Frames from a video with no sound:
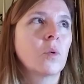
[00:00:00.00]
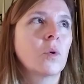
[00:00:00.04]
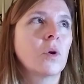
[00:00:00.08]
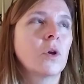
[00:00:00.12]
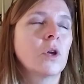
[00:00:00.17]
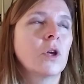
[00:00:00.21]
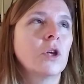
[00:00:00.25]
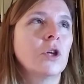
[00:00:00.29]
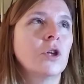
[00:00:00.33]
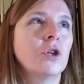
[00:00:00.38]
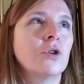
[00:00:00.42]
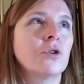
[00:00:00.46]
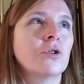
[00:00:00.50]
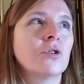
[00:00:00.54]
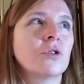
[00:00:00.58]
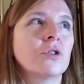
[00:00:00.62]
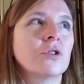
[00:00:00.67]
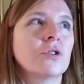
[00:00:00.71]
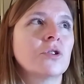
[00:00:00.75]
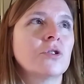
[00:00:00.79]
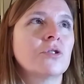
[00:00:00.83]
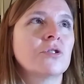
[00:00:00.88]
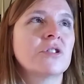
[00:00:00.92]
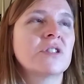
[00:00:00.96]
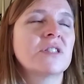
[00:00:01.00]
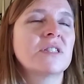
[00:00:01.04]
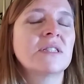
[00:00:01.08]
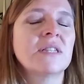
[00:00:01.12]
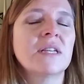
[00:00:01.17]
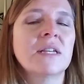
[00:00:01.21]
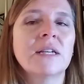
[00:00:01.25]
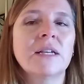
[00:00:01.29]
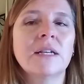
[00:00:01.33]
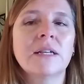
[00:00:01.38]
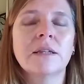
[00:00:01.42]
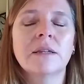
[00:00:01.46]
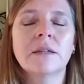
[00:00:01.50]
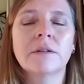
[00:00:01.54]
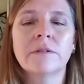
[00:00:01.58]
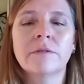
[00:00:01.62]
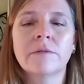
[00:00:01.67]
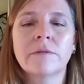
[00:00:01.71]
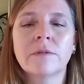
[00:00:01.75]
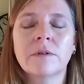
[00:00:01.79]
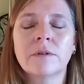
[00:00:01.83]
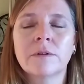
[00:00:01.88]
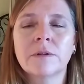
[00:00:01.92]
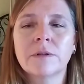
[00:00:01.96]
you're, you're seeing the,
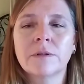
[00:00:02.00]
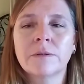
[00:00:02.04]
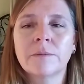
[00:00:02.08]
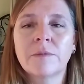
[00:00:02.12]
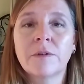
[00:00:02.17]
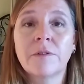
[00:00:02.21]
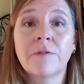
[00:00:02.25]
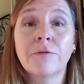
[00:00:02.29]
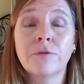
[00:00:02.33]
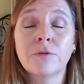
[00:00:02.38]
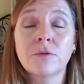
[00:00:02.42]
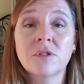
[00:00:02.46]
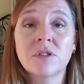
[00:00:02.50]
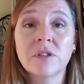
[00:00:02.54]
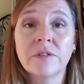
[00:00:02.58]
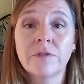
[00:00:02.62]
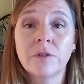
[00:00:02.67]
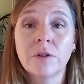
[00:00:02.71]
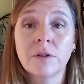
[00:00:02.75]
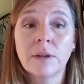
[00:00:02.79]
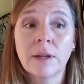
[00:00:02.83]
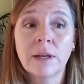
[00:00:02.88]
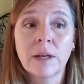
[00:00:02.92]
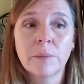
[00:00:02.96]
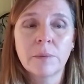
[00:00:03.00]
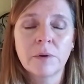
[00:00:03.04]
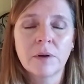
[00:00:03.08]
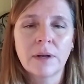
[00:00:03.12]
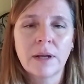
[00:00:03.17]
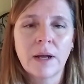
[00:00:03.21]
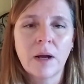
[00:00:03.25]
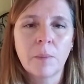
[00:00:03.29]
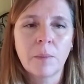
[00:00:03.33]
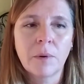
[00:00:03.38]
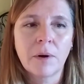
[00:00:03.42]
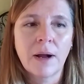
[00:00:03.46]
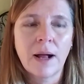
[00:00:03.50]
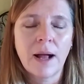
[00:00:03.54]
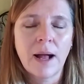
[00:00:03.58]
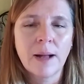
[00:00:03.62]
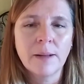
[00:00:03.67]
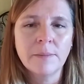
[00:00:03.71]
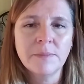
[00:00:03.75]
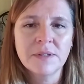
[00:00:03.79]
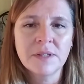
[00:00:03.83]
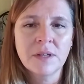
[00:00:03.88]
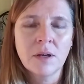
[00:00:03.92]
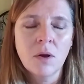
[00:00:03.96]
the, the fruits of your labor now
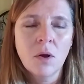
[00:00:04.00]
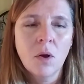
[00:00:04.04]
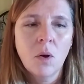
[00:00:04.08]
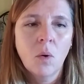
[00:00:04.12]
perhaps,